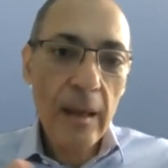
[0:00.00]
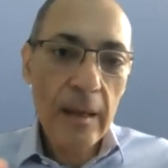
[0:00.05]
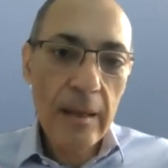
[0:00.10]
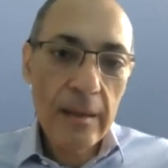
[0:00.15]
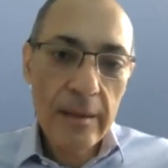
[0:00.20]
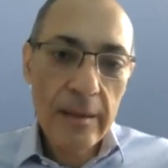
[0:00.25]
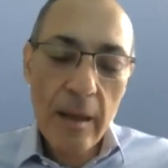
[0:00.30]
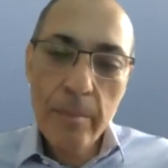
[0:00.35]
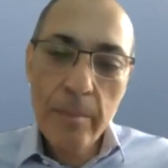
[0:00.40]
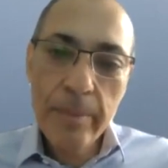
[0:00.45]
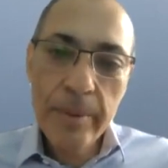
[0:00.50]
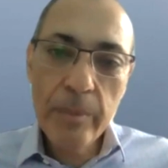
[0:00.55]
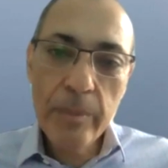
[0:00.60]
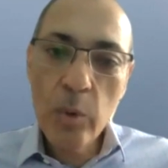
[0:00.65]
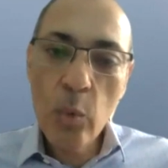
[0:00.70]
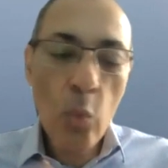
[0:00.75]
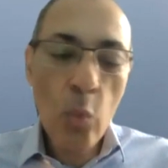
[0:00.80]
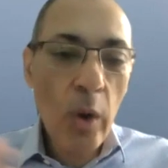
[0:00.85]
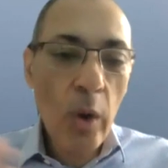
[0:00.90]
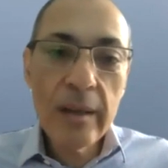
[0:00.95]
Some people,
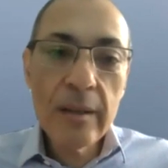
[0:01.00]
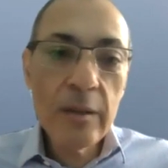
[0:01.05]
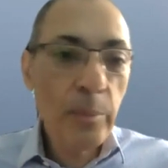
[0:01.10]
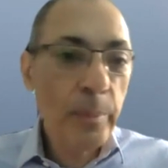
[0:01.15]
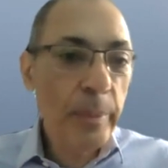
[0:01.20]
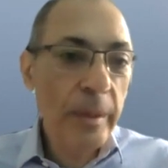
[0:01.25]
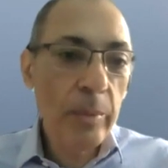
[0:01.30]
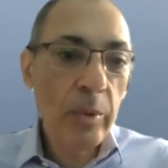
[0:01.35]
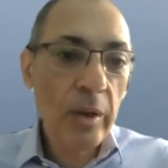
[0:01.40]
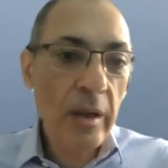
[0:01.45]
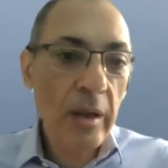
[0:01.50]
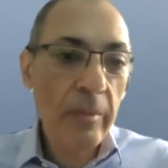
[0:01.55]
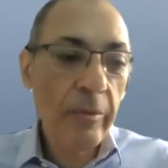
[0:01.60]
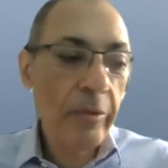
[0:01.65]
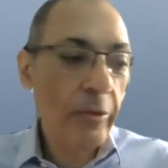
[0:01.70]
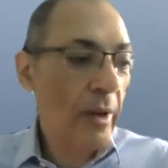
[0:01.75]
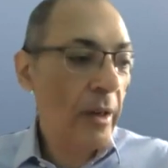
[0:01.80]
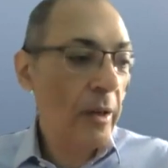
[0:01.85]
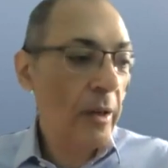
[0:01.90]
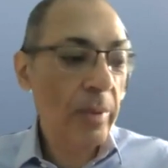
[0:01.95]
why do people come
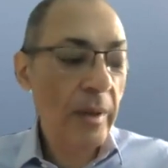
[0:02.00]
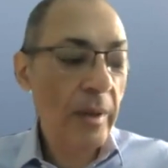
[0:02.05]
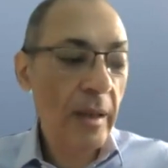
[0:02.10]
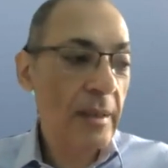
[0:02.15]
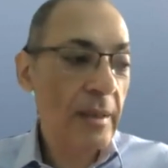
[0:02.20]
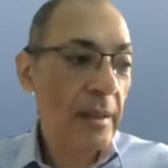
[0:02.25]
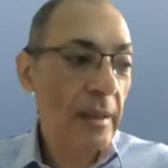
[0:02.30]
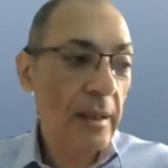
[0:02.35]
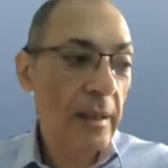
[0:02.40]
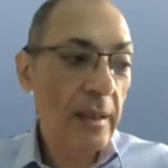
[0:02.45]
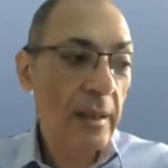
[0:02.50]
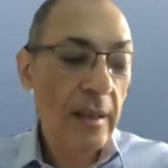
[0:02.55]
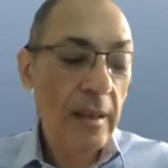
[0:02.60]
for rhinoplasty